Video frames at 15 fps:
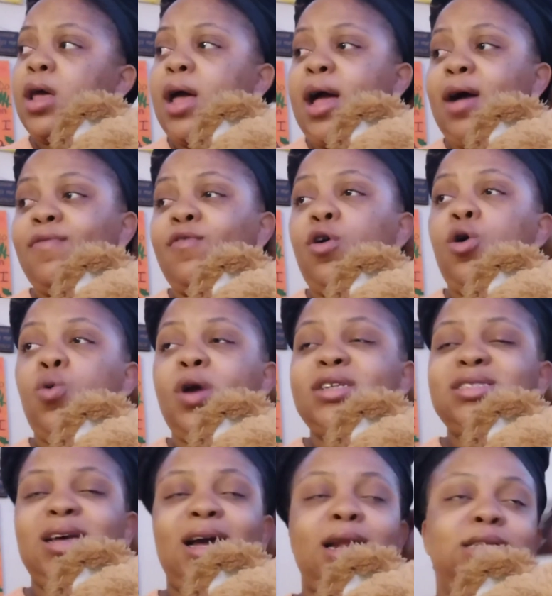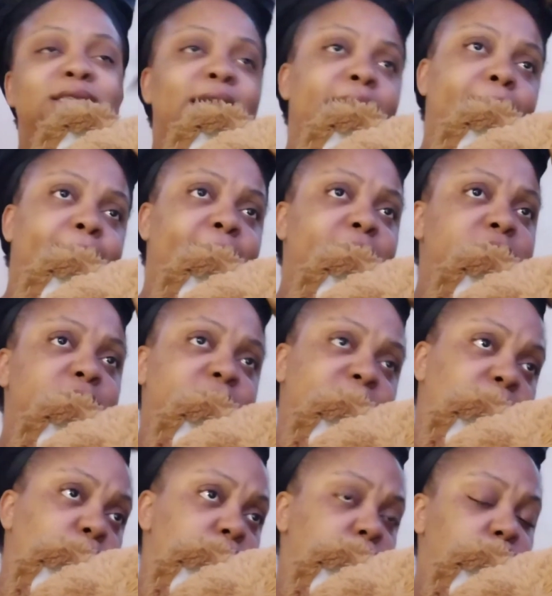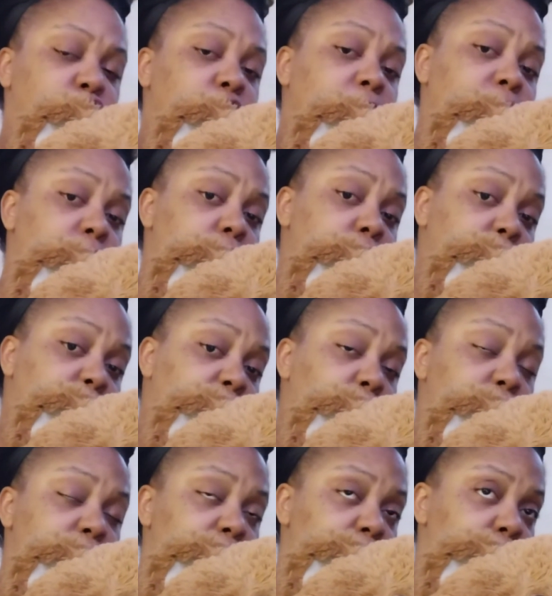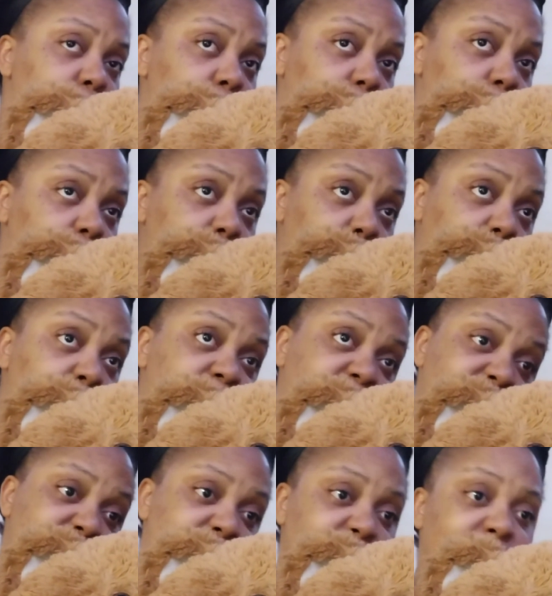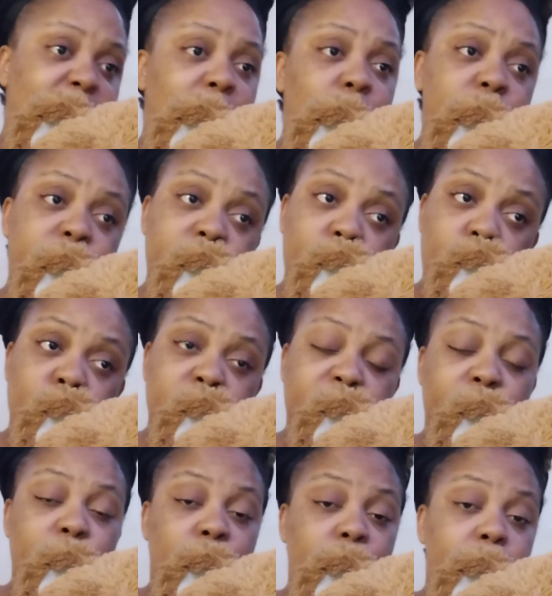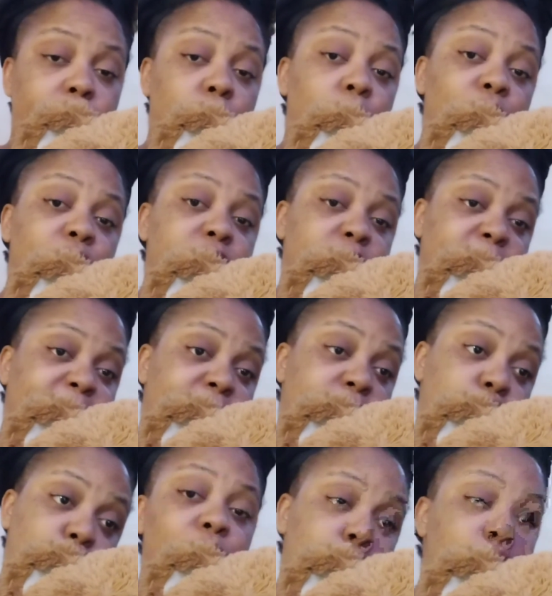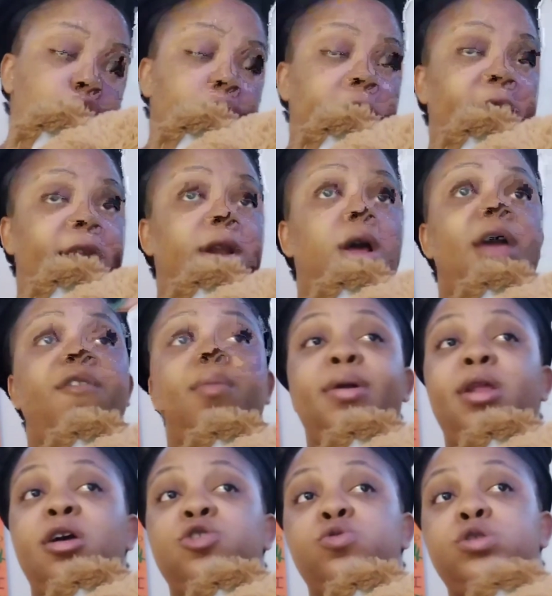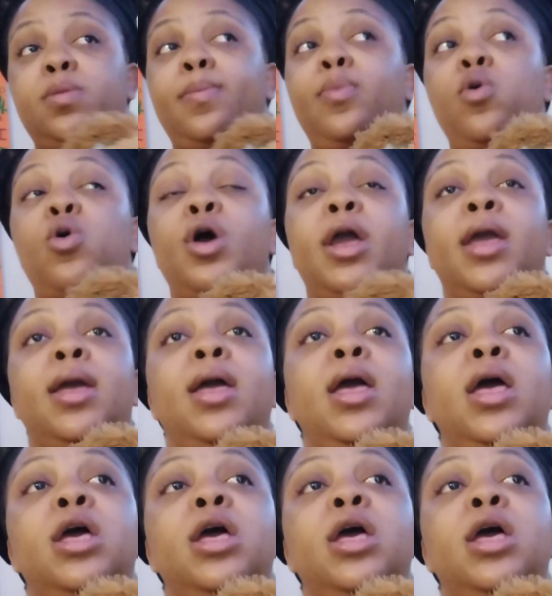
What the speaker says: I've always had a teddy bear since I was a child, since I was a little girl. Obviously, I was the only girl amongst 8 children, and everybody else was a boy.